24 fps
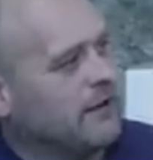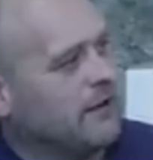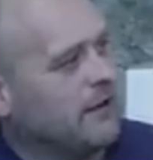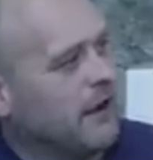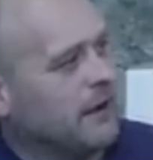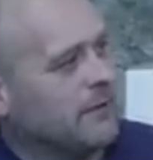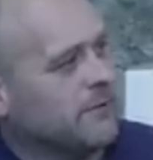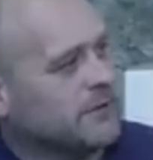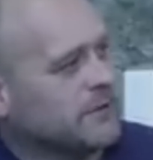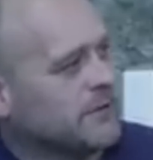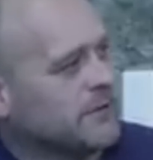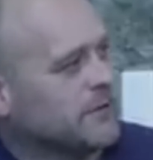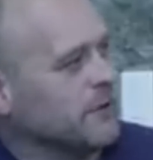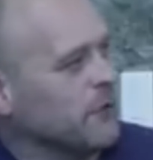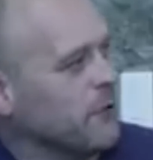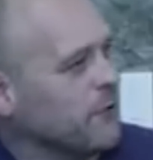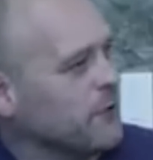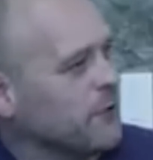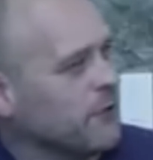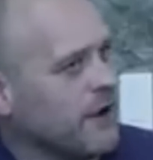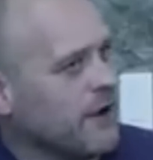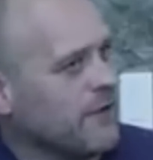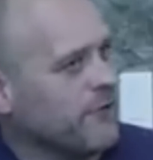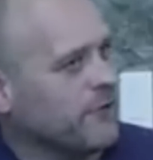I'm so
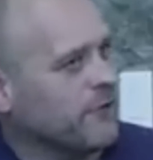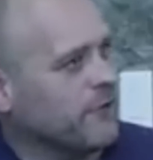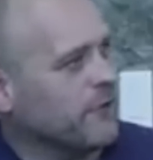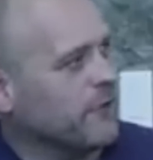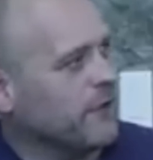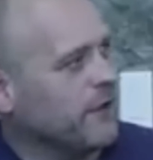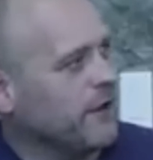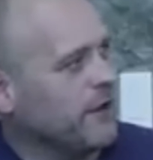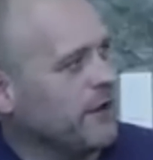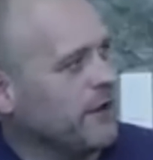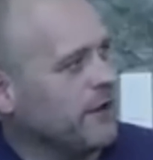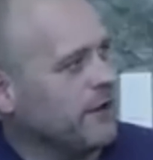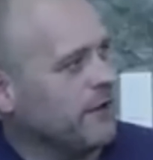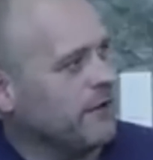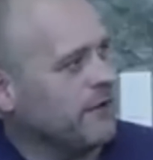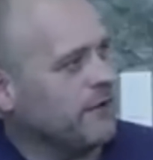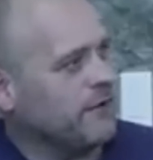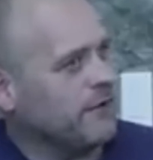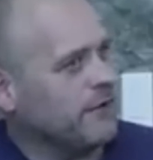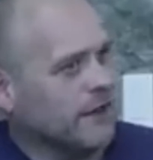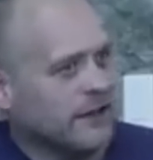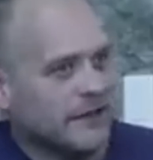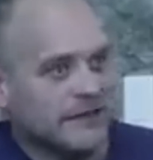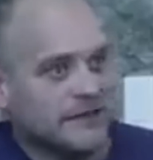grateful that
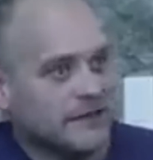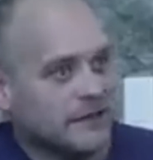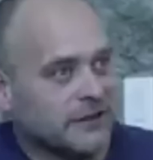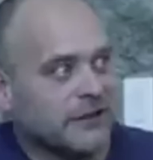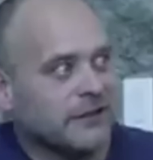I